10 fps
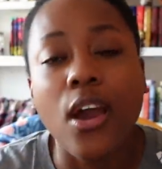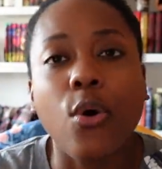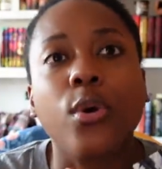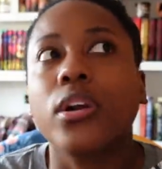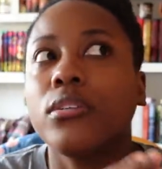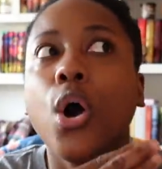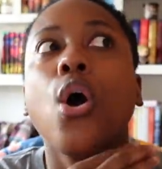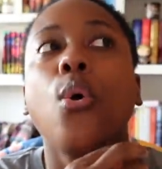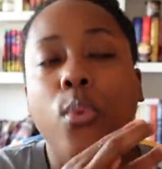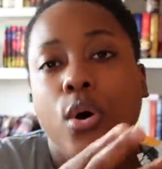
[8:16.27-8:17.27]
or
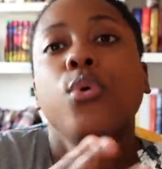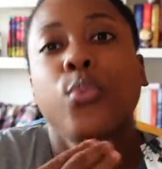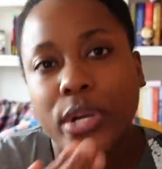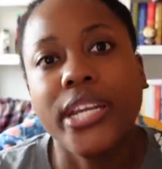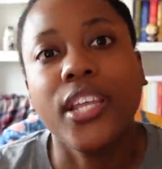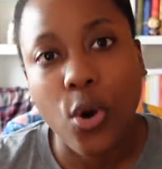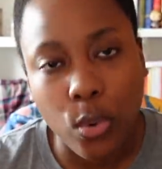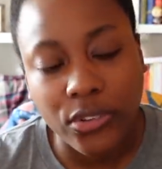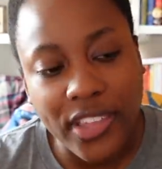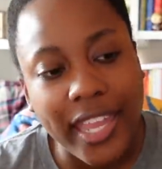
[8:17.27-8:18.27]
well, read the
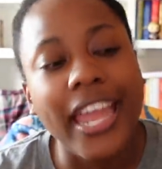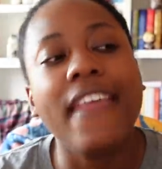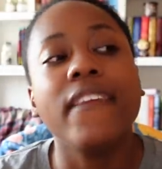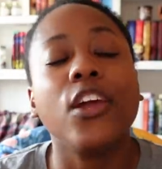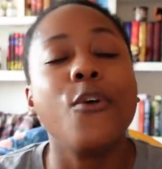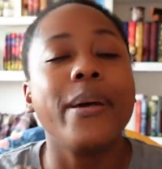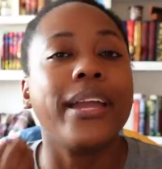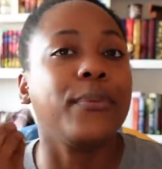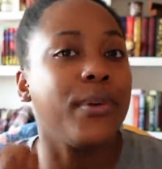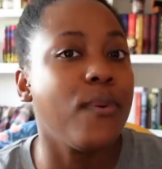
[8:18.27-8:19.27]
whole thing and then go back
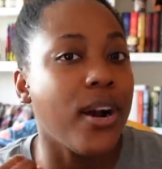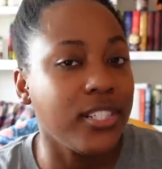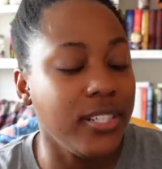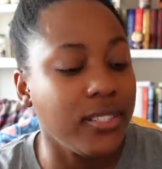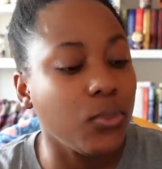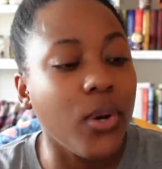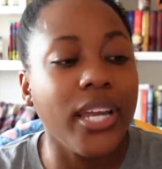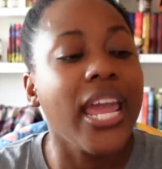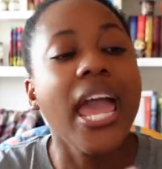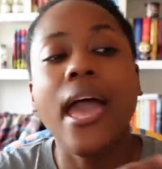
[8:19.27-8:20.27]
and rewatch season one